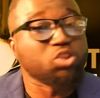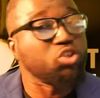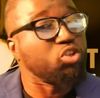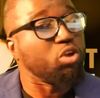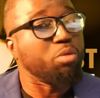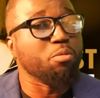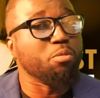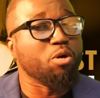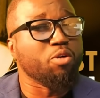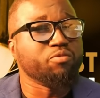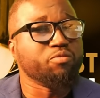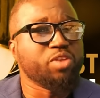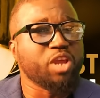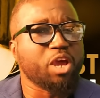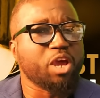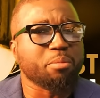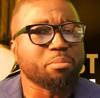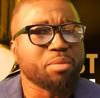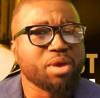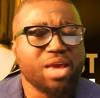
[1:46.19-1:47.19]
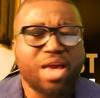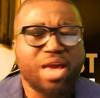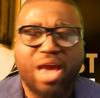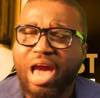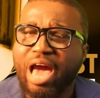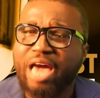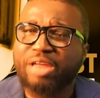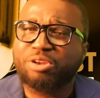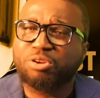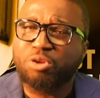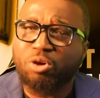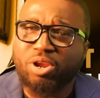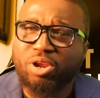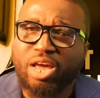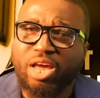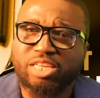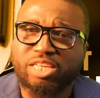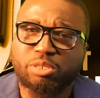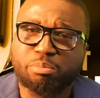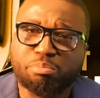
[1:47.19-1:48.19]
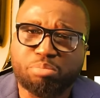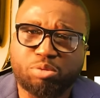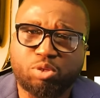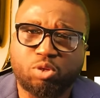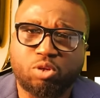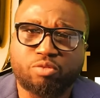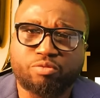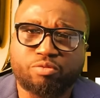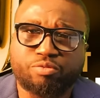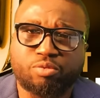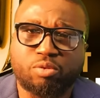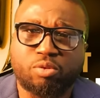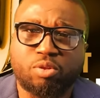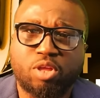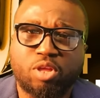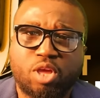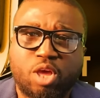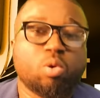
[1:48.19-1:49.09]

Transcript: some of them are not as beautiful.